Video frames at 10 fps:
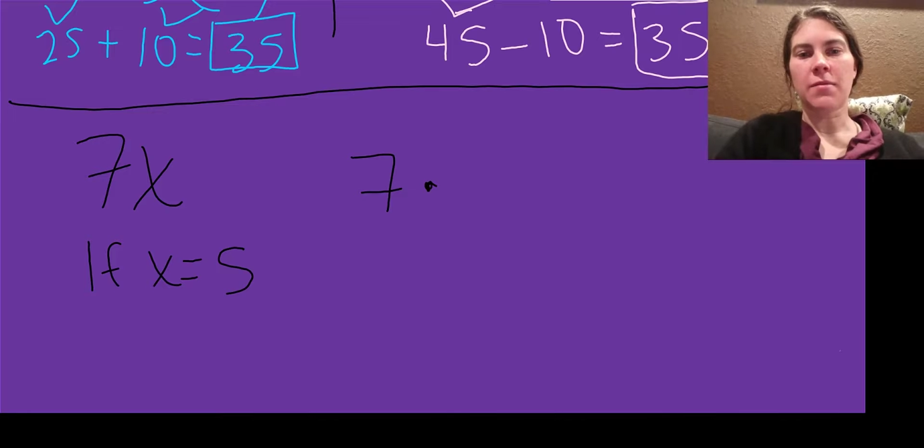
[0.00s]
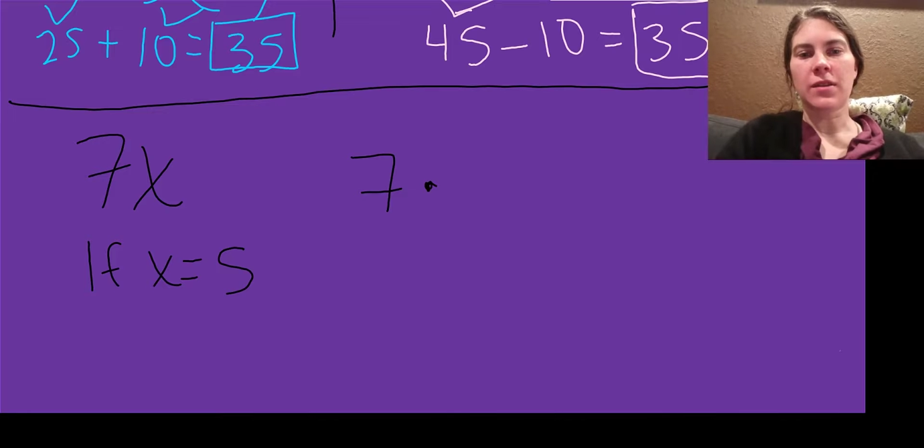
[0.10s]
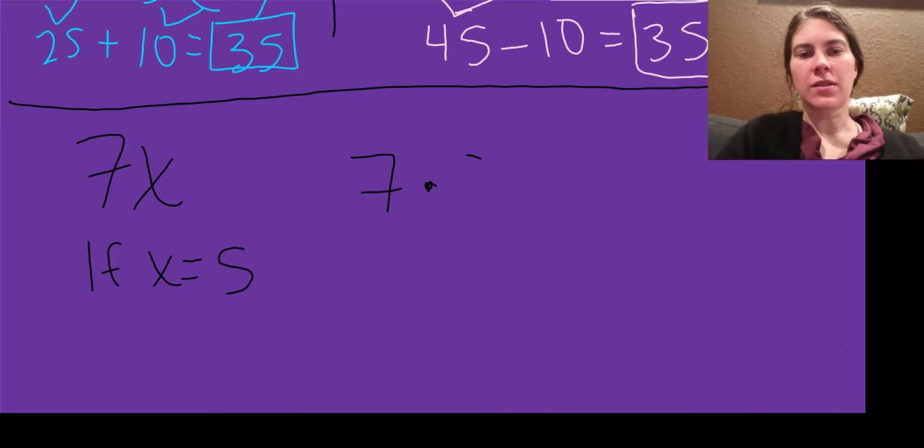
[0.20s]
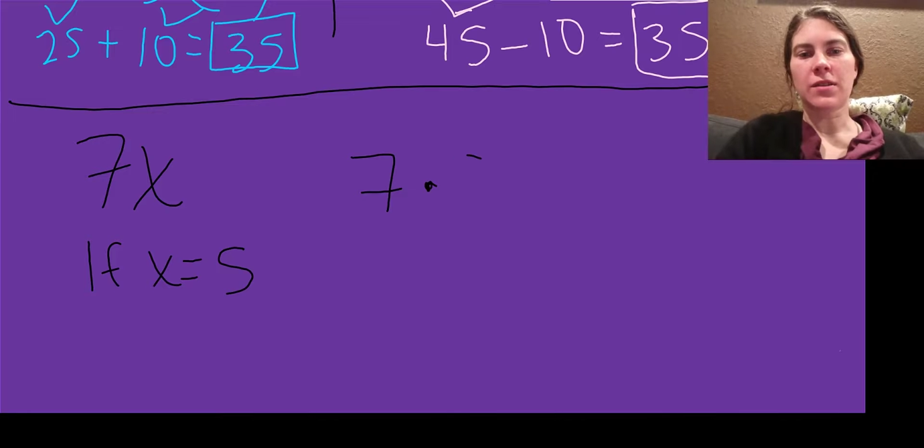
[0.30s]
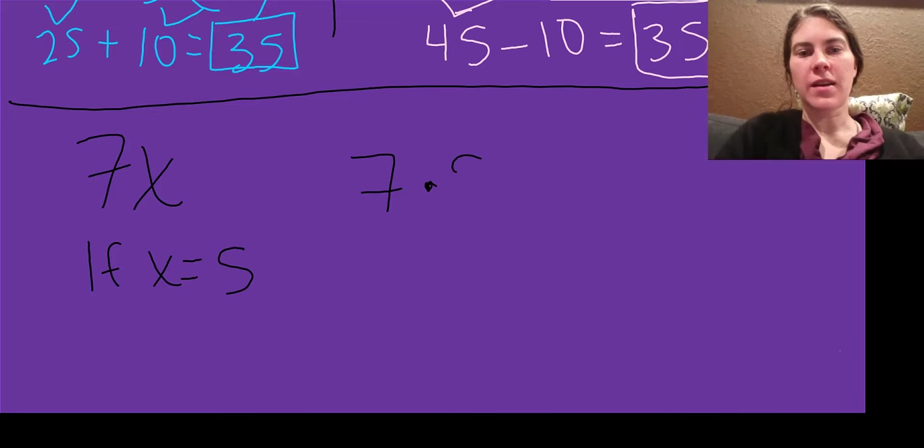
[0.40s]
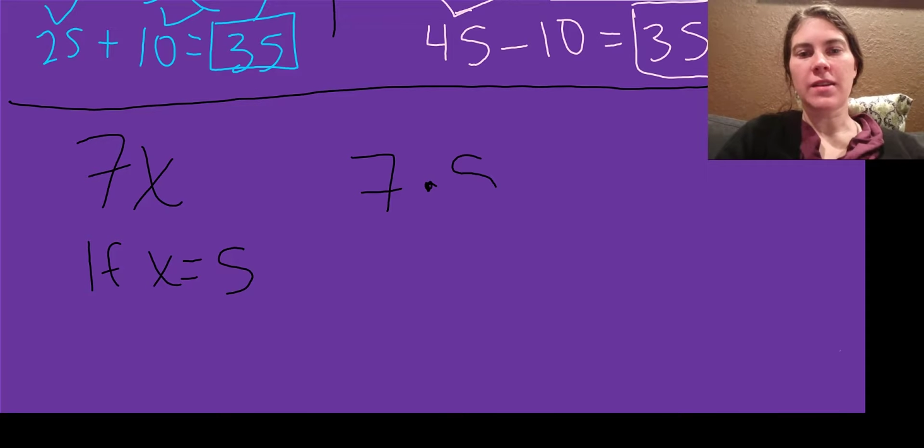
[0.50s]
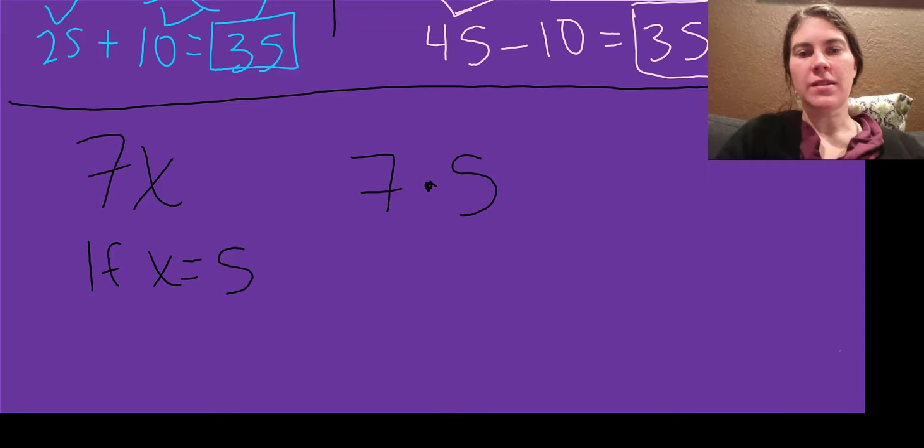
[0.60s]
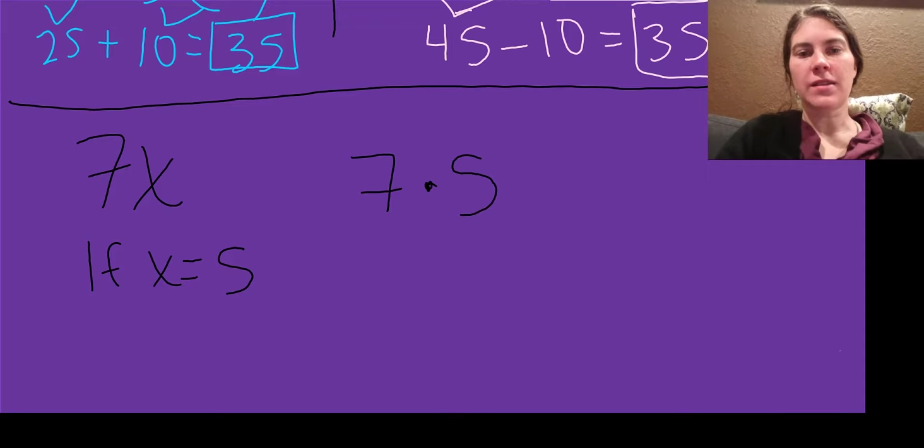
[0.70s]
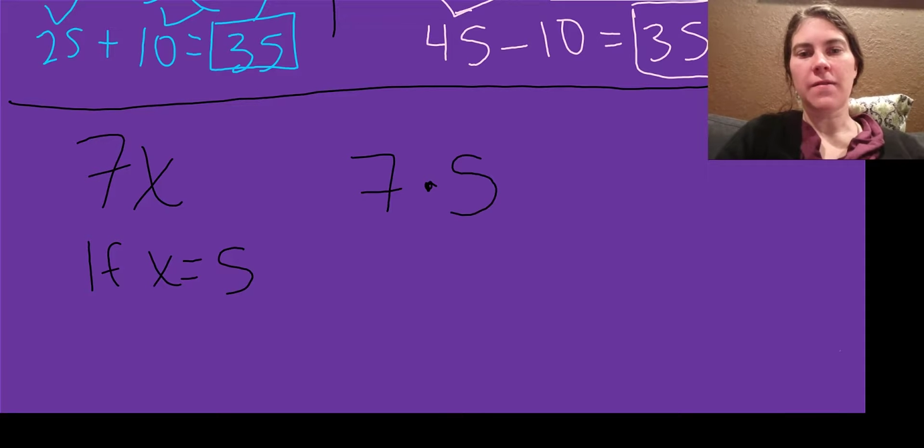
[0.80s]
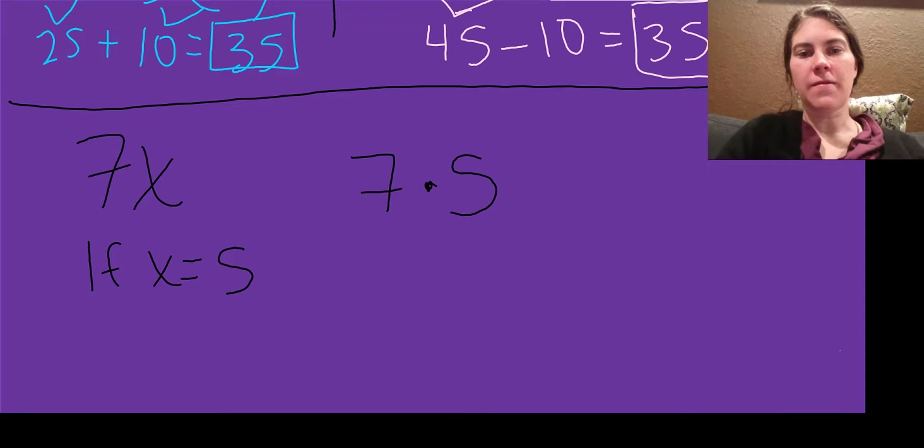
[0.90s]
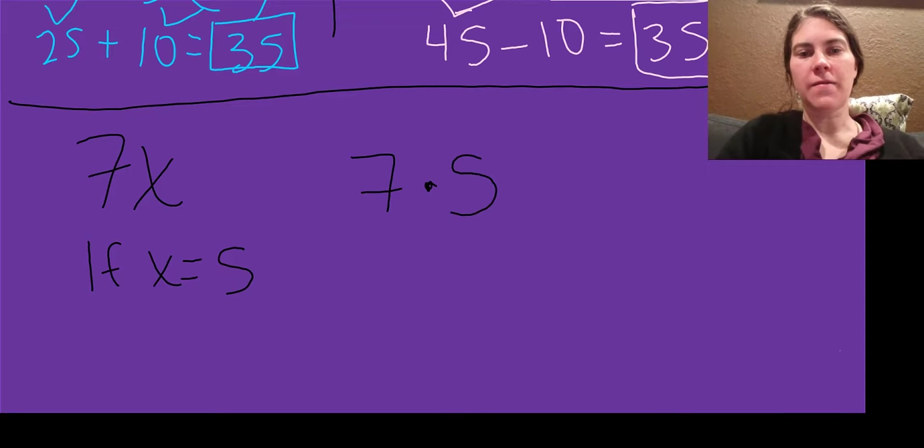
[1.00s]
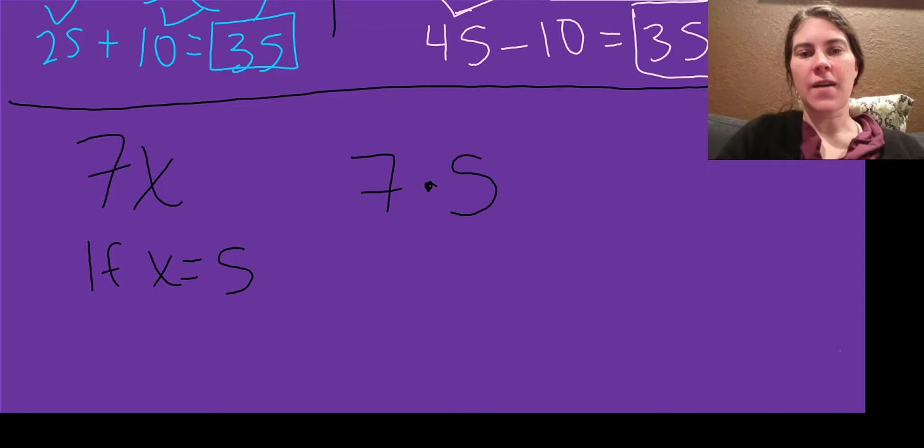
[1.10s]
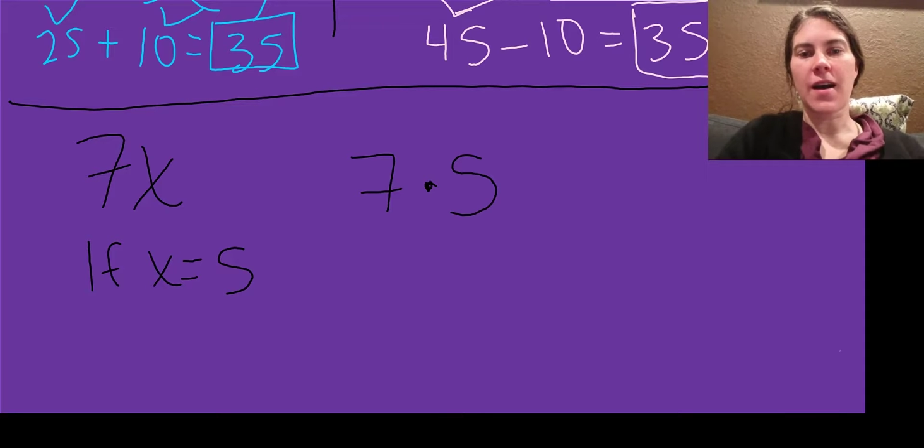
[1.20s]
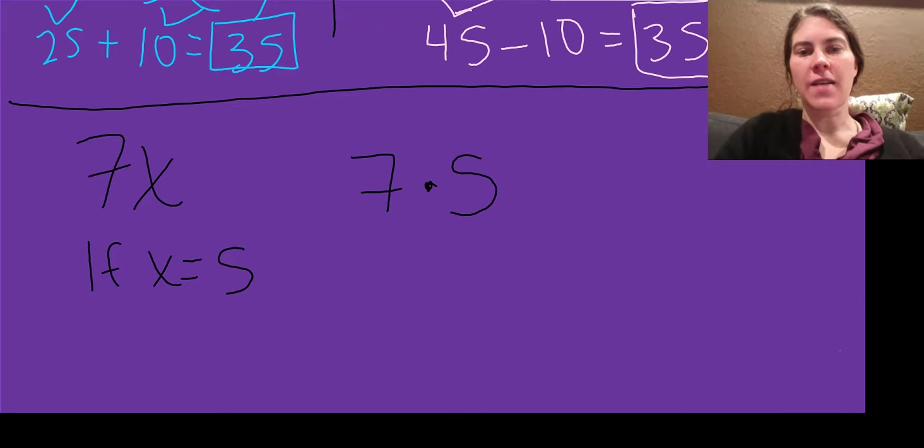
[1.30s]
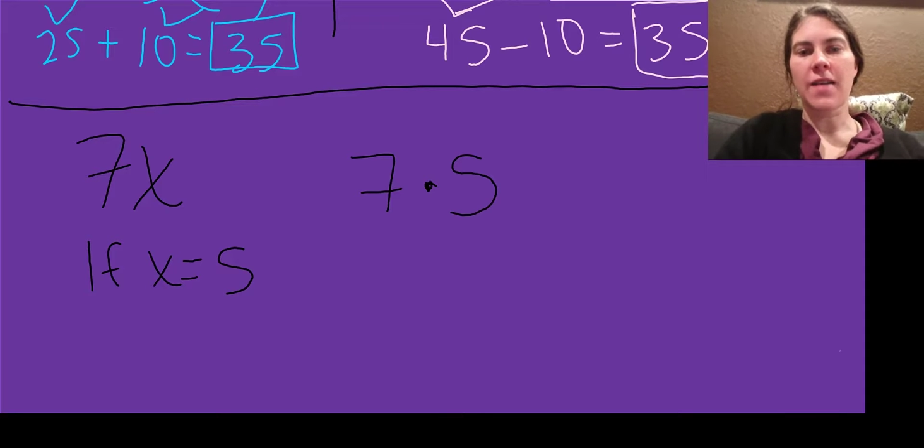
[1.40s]
I'm going to write
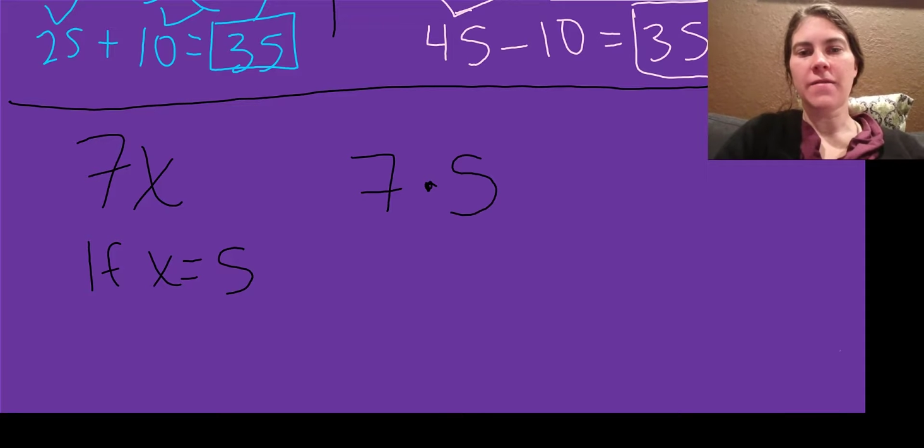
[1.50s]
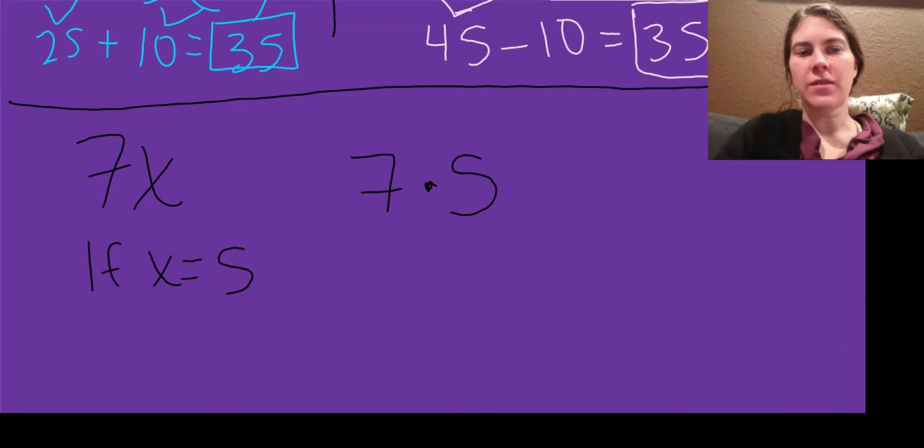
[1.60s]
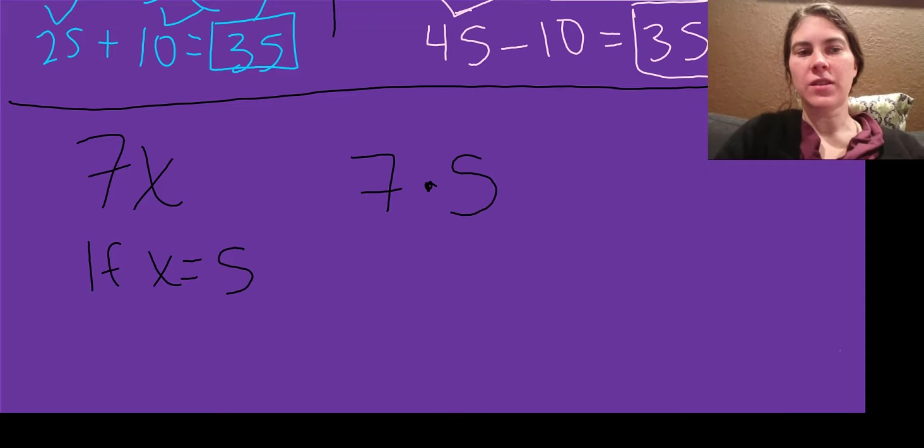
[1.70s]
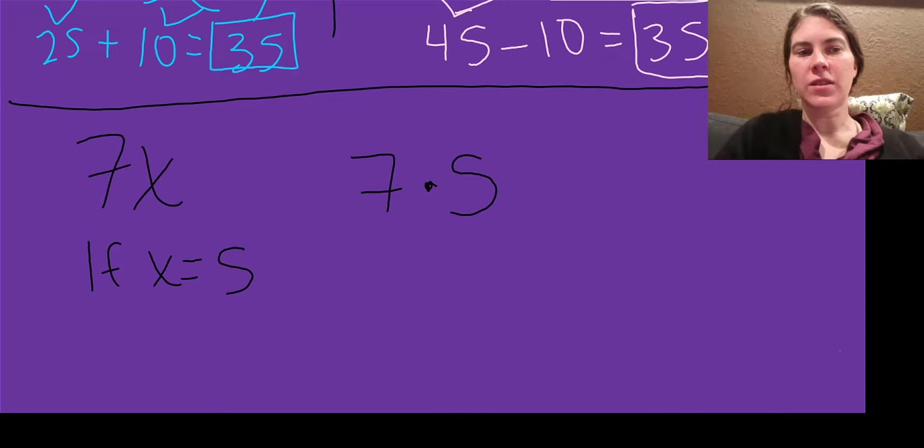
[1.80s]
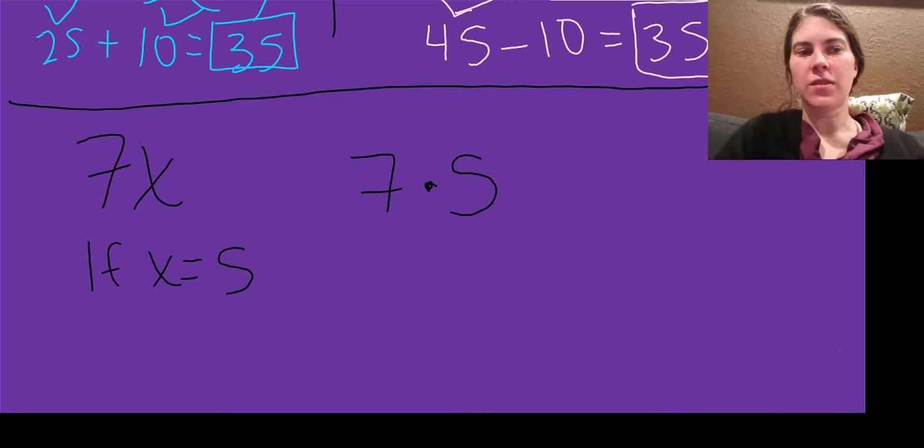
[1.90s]
5.